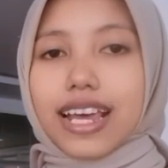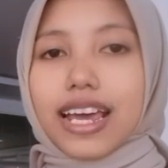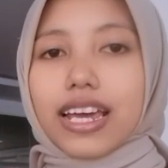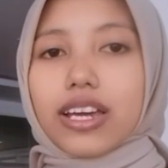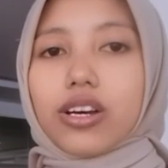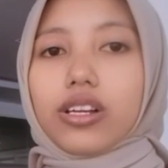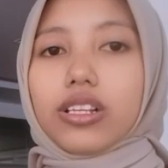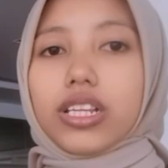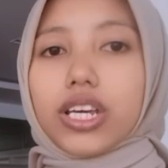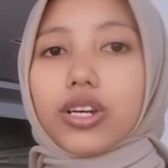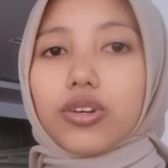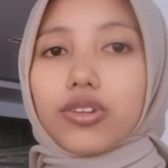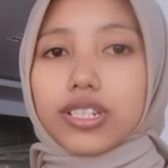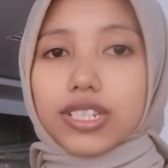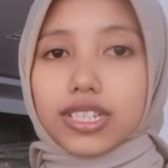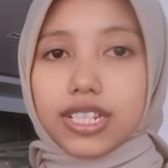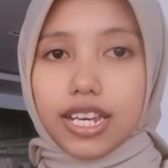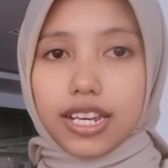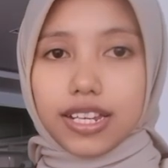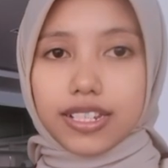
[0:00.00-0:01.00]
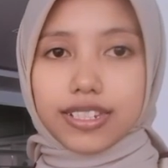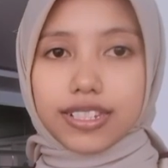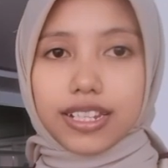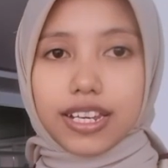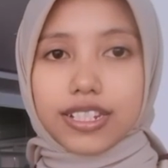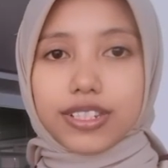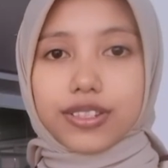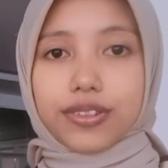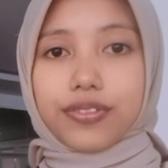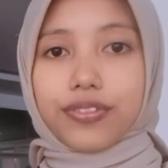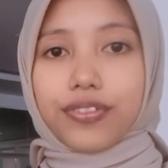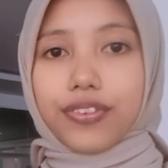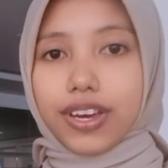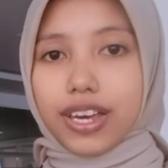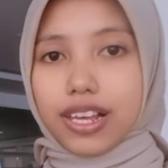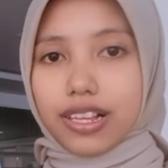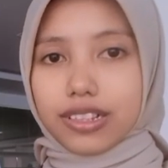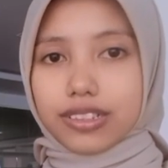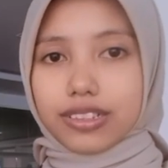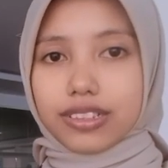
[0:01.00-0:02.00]
Psycholinguistics is a
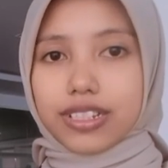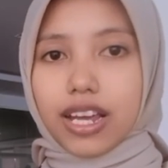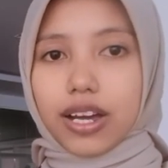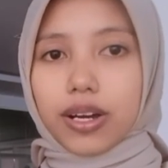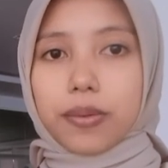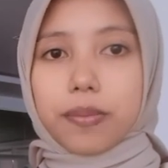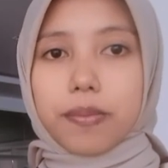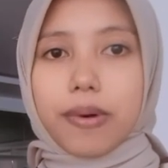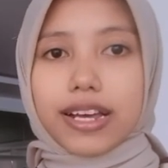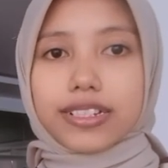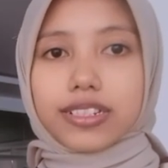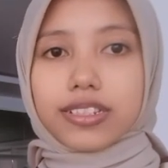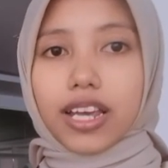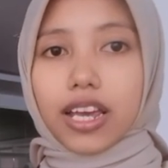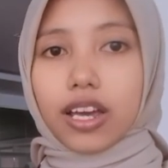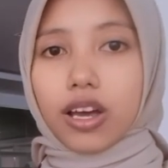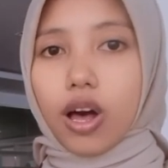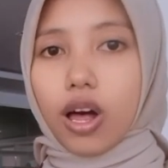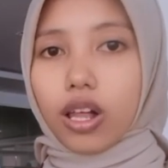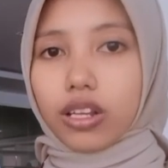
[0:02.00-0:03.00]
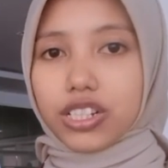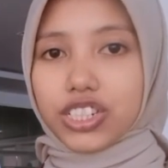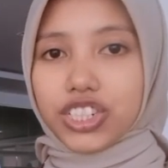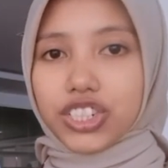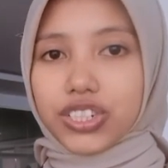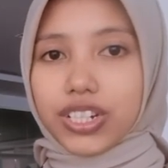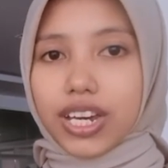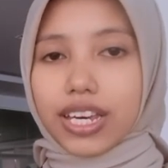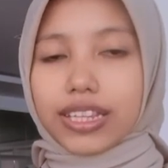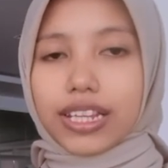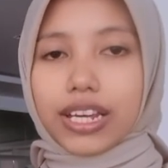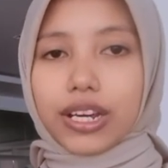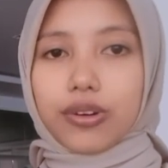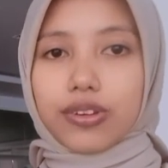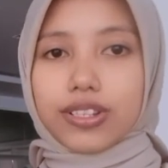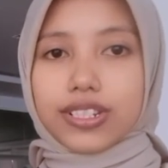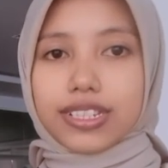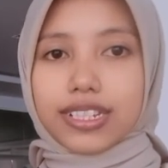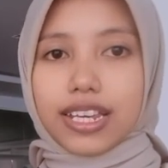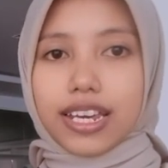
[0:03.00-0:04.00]
field that combines psychology and
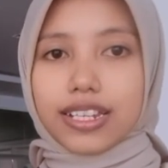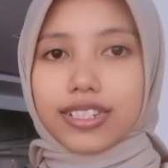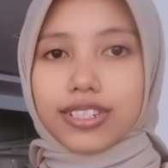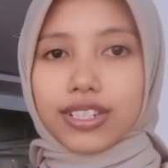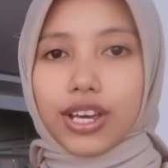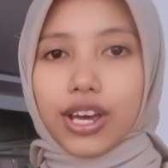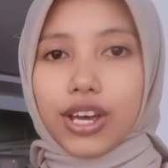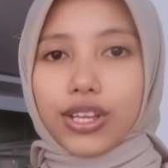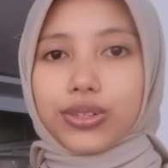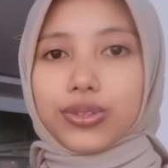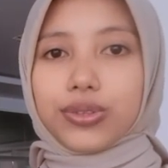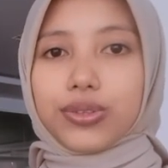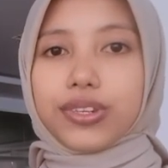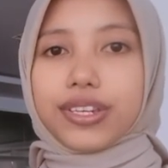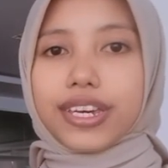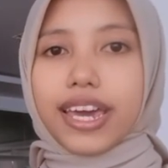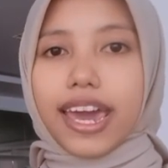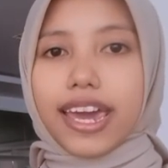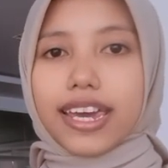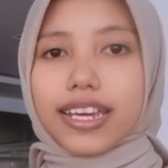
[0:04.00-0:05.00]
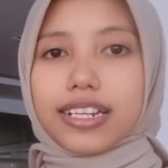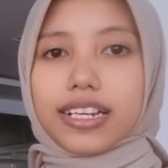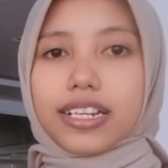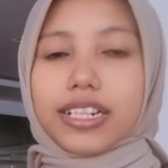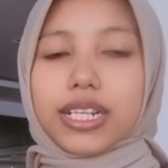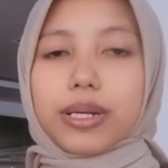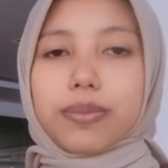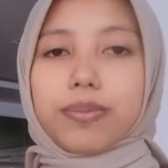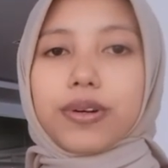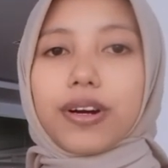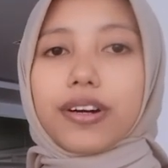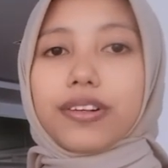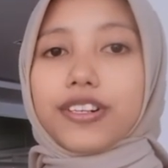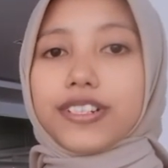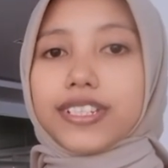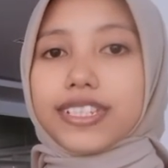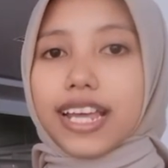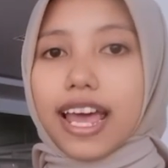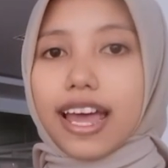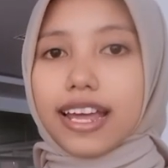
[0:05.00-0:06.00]
linguistics to gain a deeper
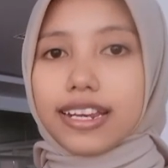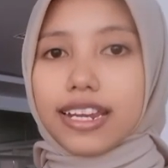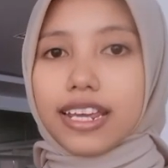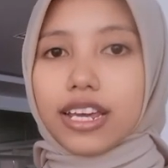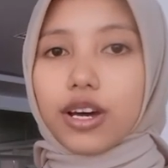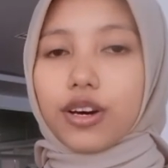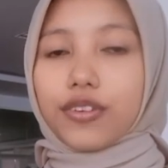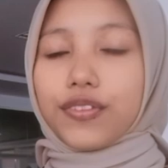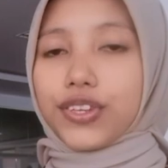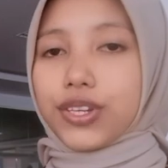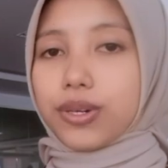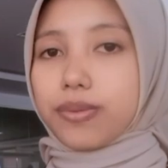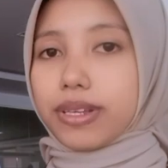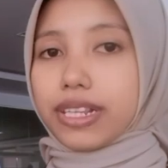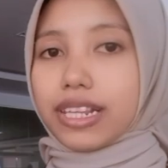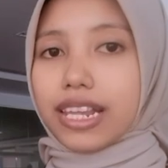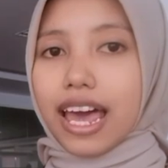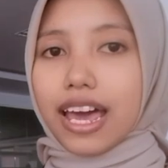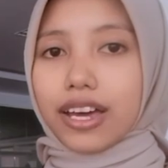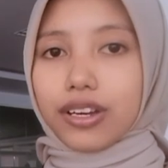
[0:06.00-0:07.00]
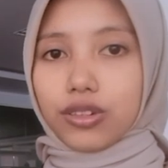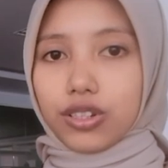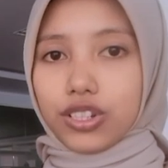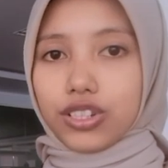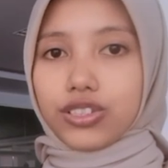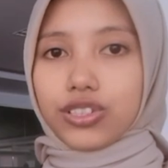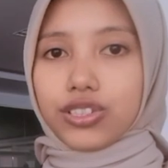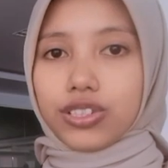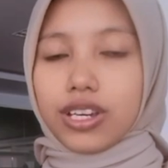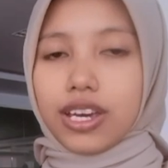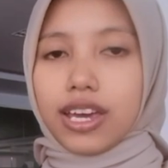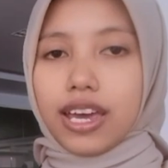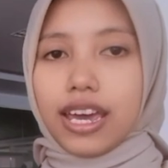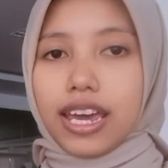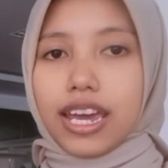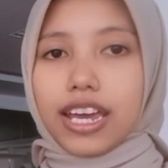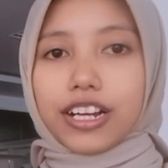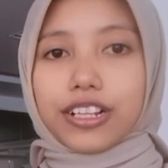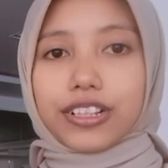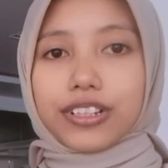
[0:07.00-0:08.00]
understanding of human language,
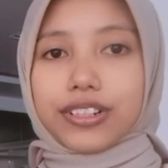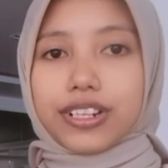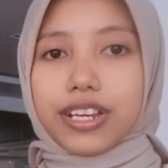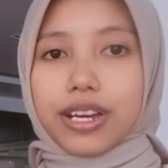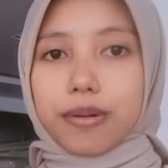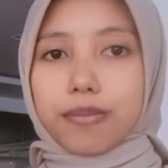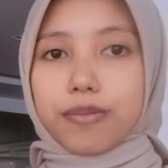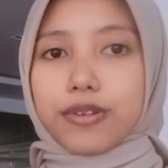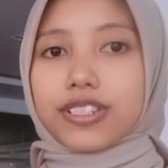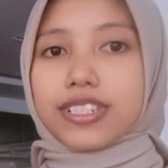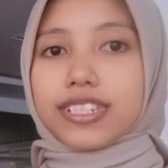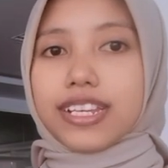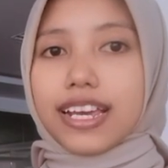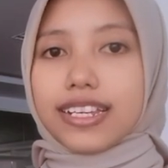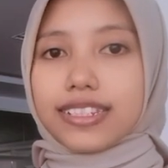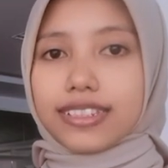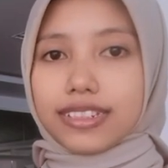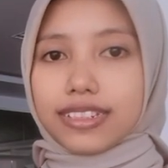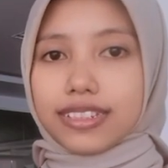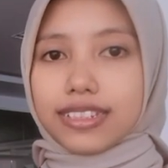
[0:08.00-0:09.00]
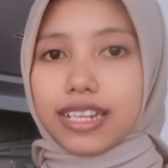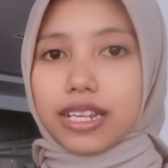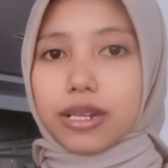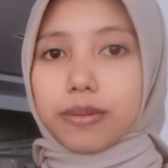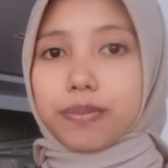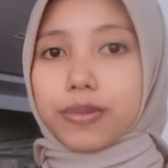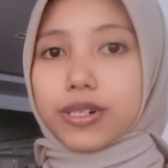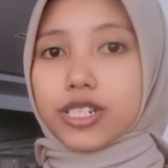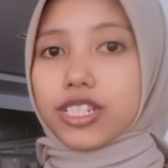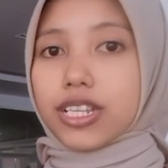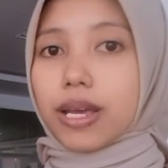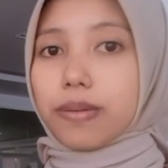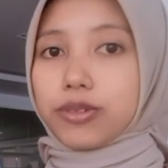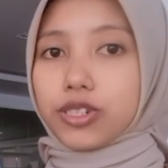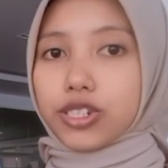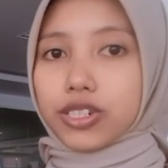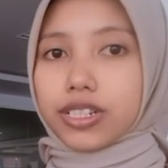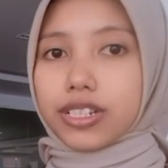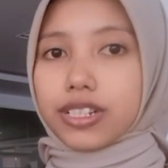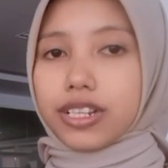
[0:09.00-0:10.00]
including processes in
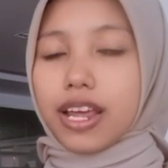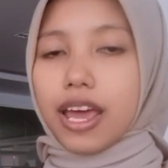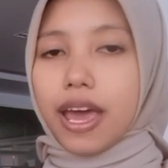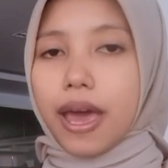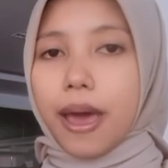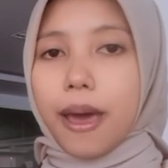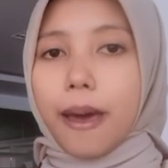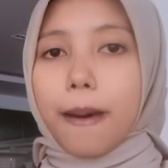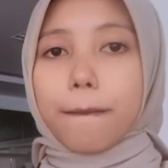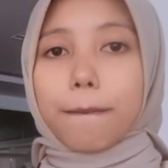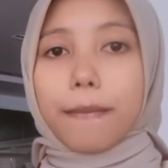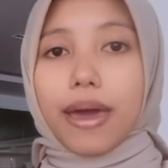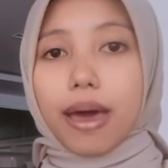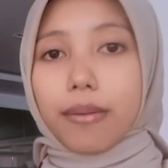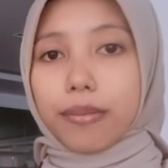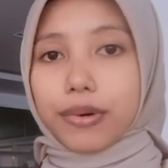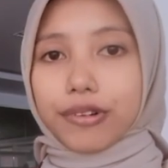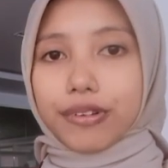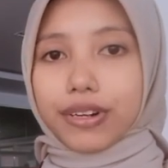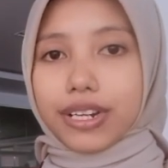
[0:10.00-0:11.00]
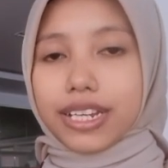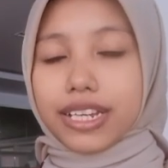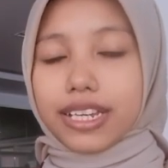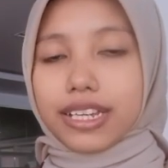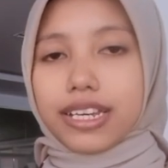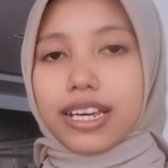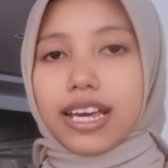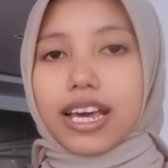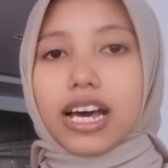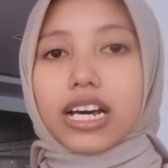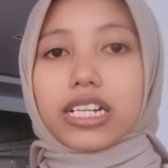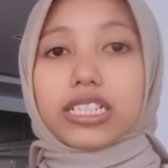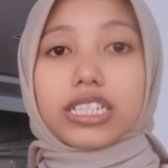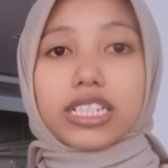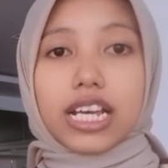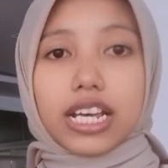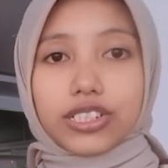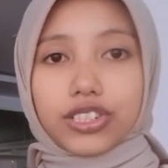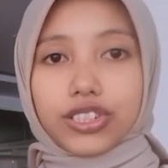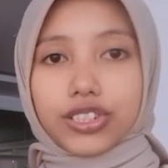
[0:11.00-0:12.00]
perception, memory,
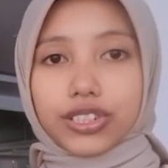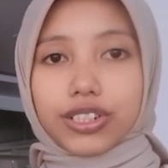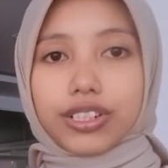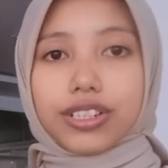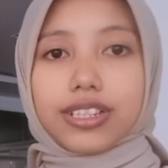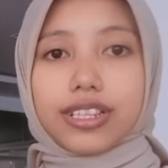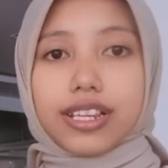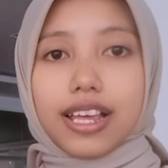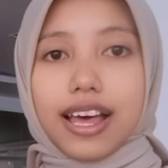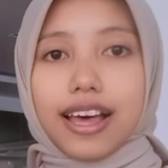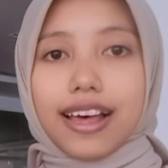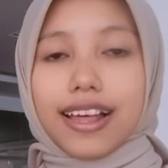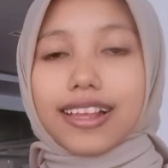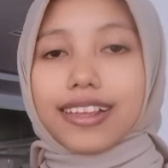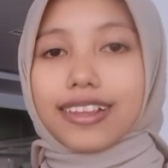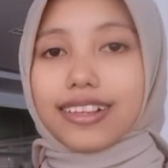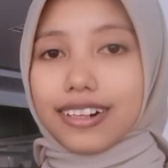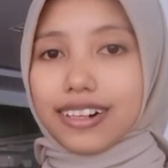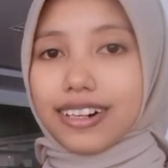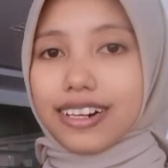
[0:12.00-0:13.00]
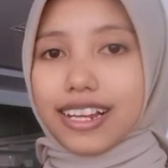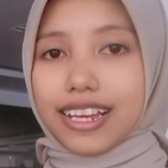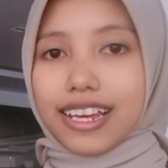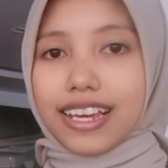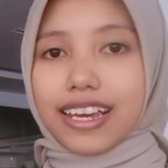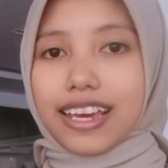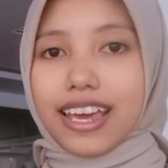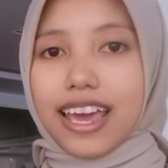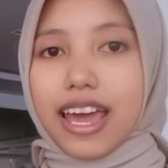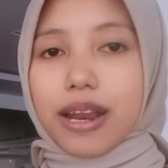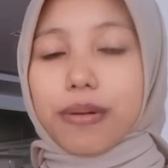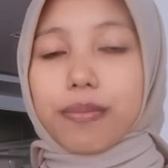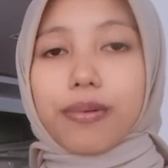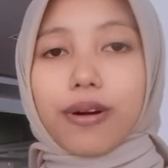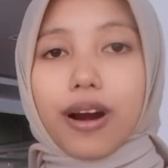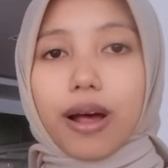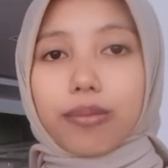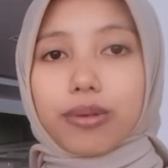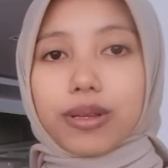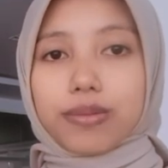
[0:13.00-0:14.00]
attention, learning, and
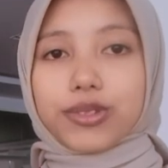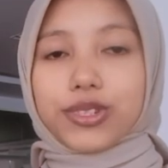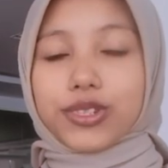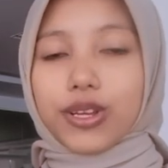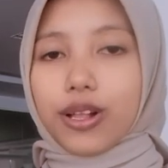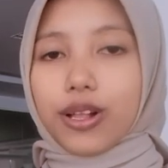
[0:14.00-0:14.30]
problem